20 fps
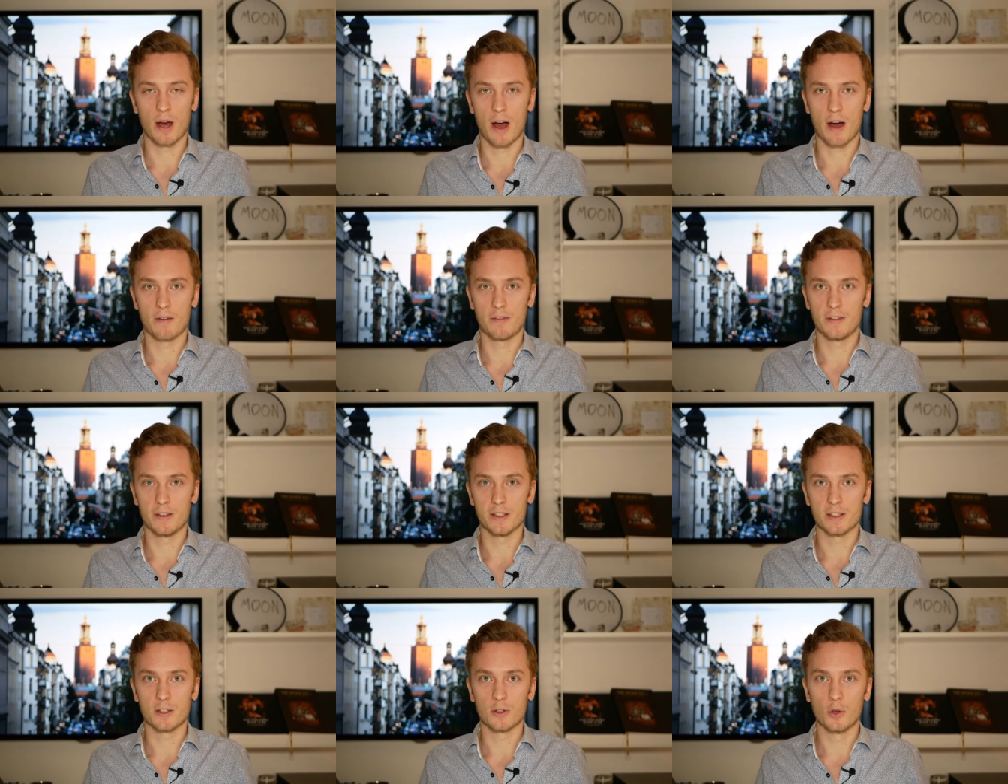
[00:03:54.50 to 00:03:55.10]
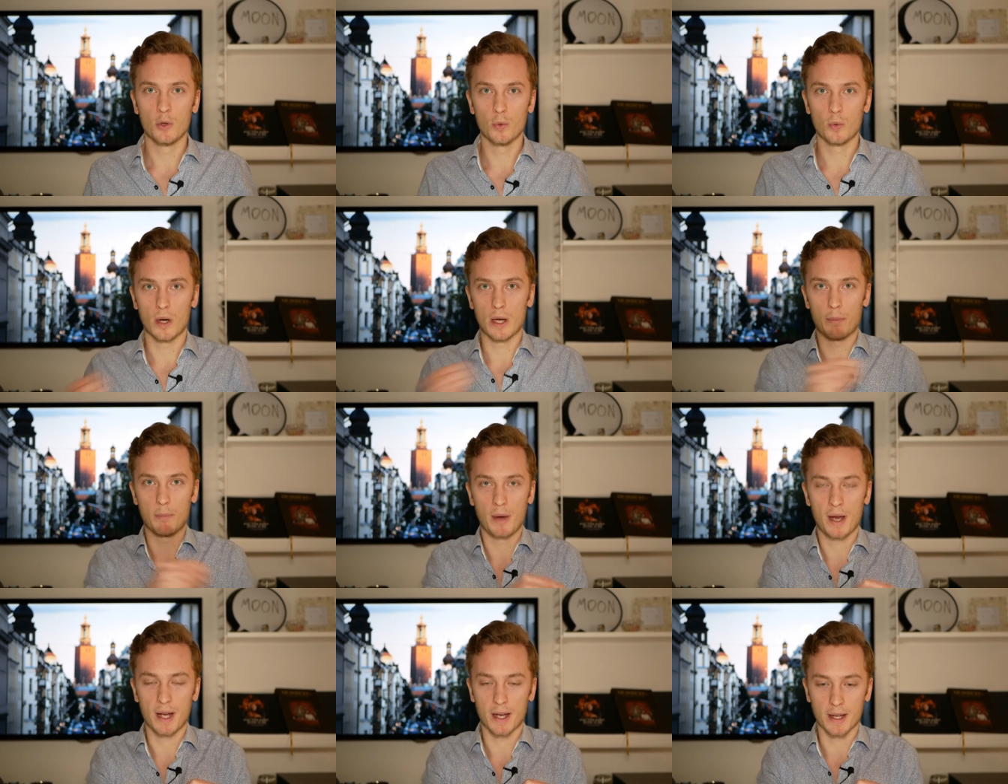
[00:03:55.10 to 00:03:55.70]
have this two-way
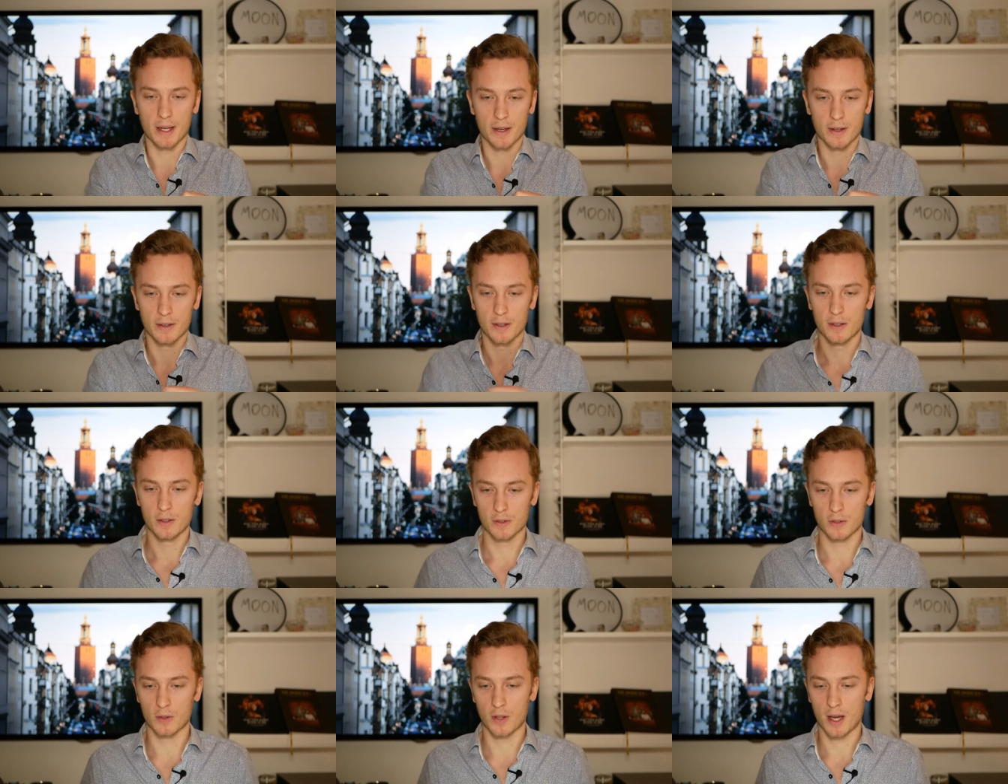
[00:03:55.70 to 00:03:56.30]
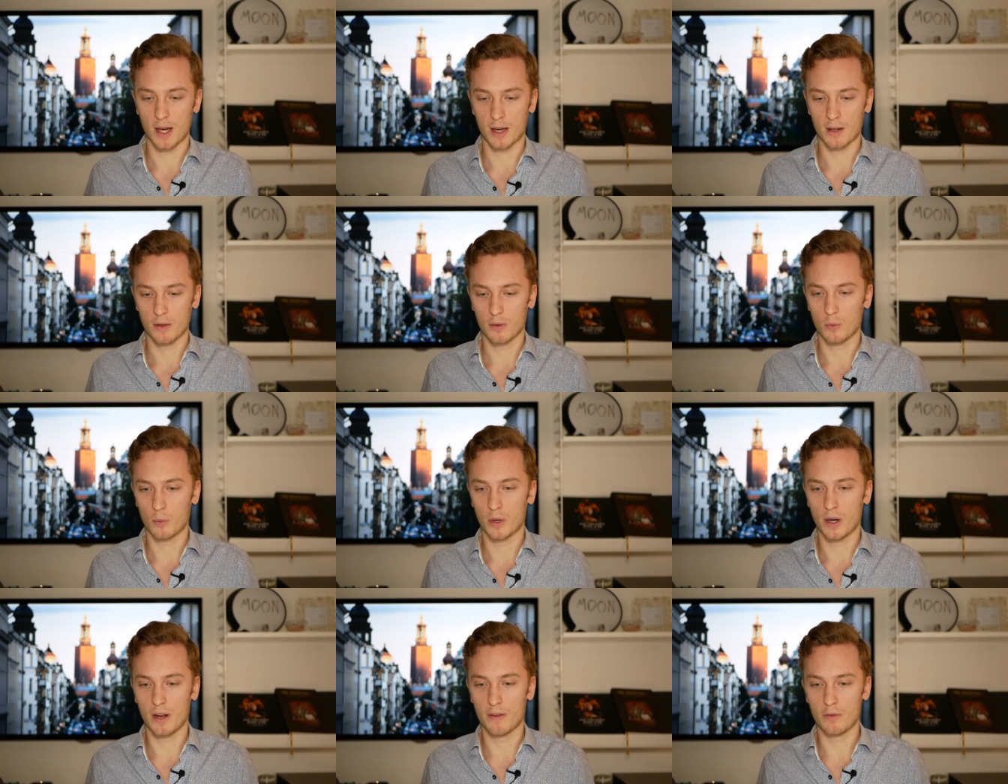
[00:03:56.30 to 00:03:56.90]
peg, so that
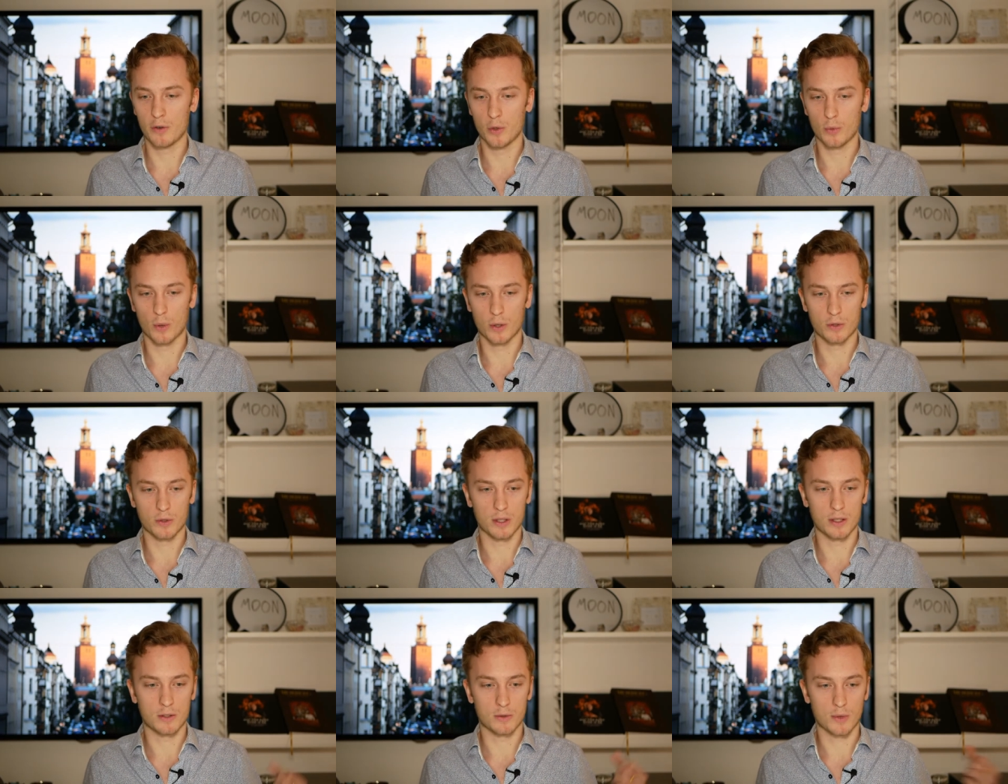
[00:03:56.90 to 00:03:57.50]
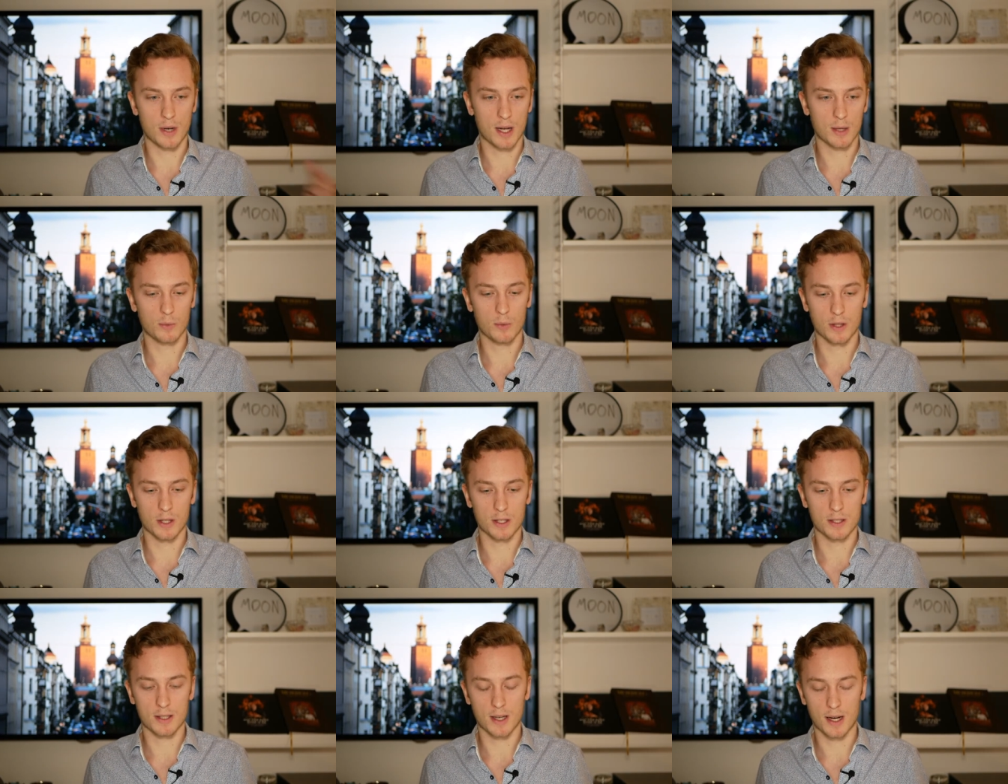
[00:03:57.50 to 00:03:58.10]
whenever you want to interact with
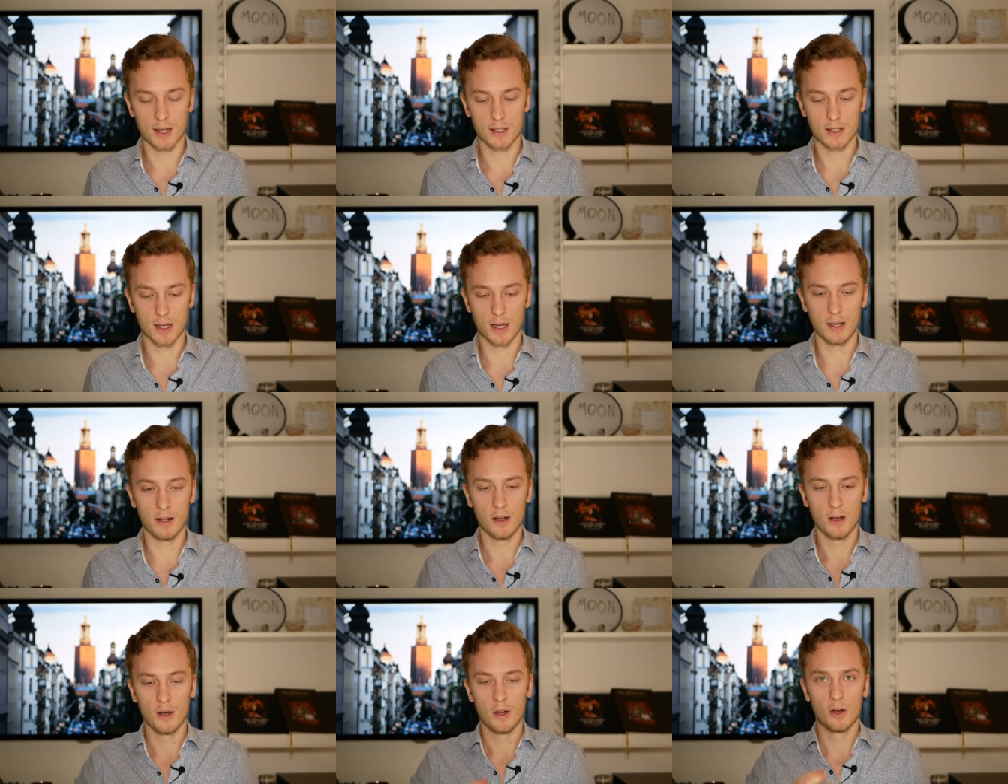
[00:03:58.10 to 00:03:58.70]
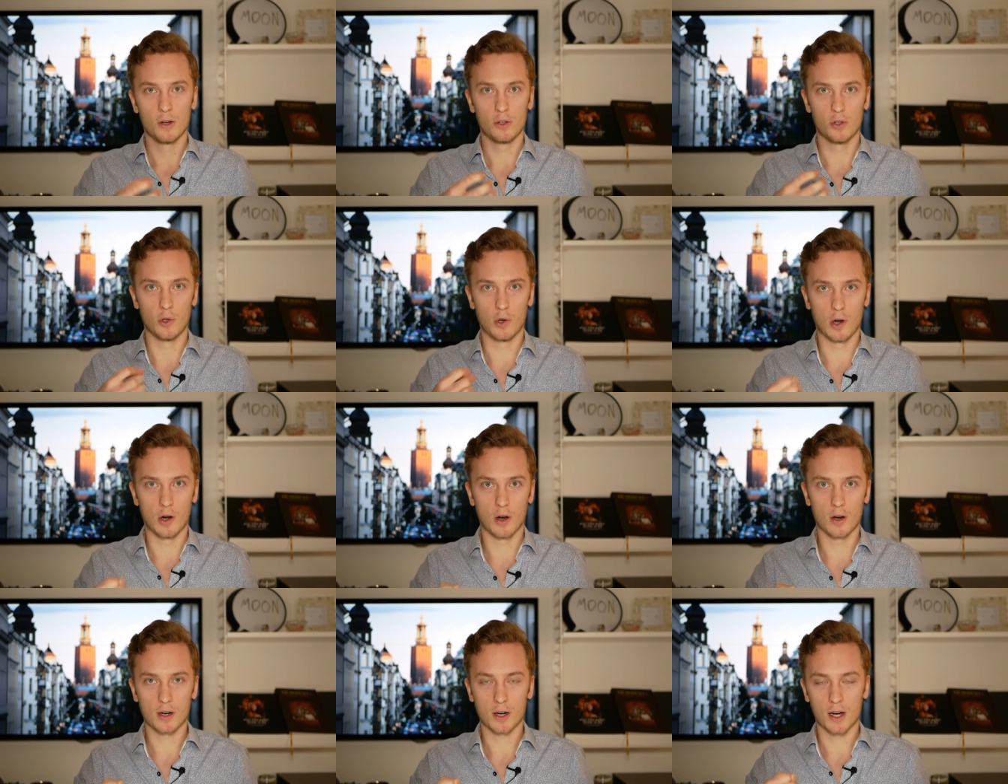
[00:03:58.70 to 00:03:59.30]
the sidechain, you
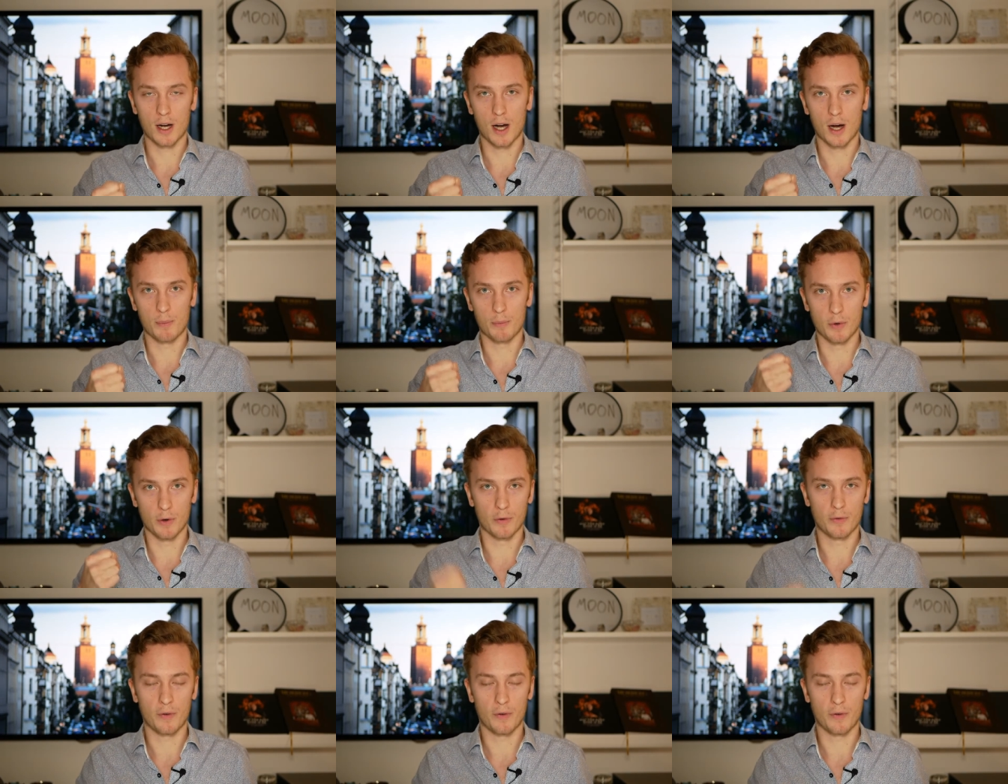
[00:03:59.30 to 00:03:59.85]
lock up your